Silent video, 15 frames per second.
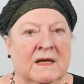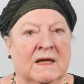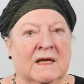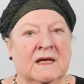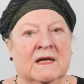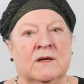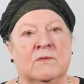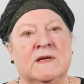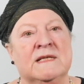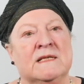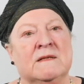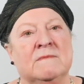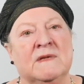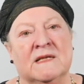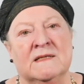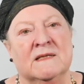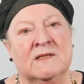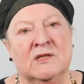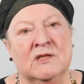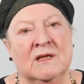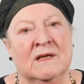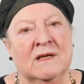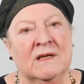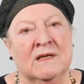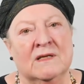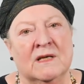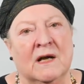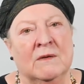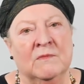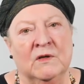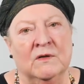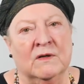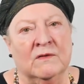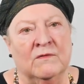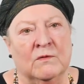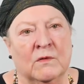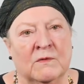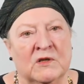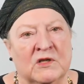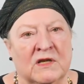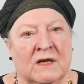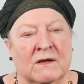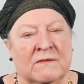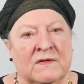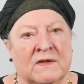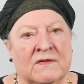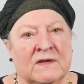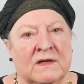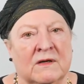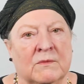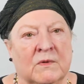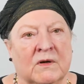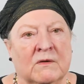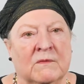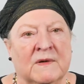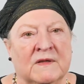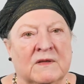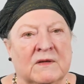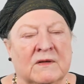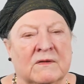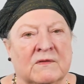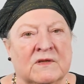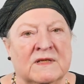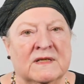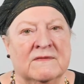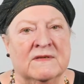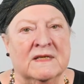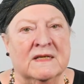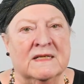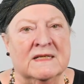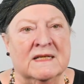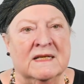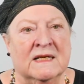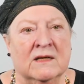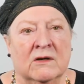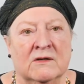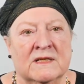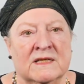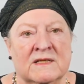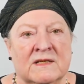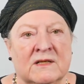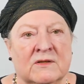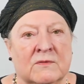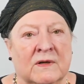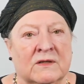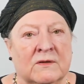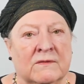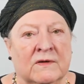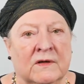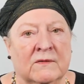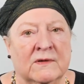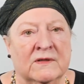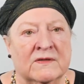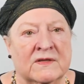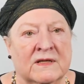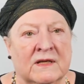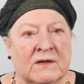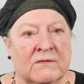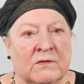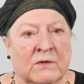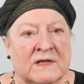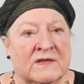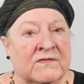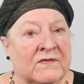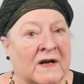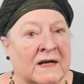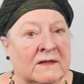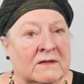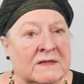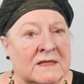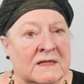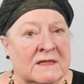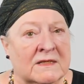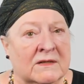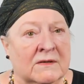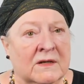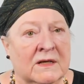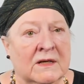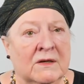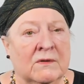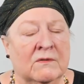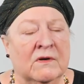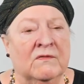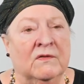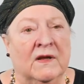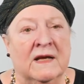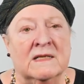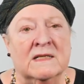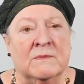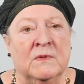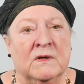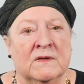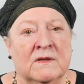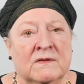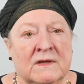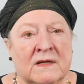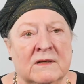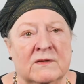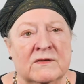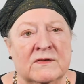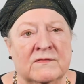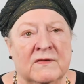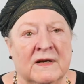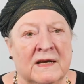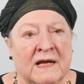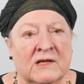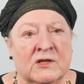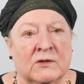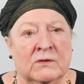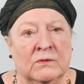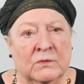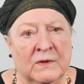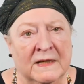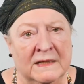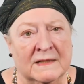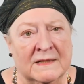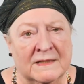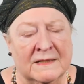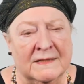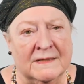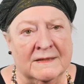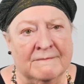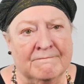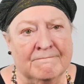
In a recent message, Tom Cook, former chair of the theater program at the University of Tennessee and artistic director of Hunter Hills Theater for its final season, reflects upon the theater's financial weaknesses.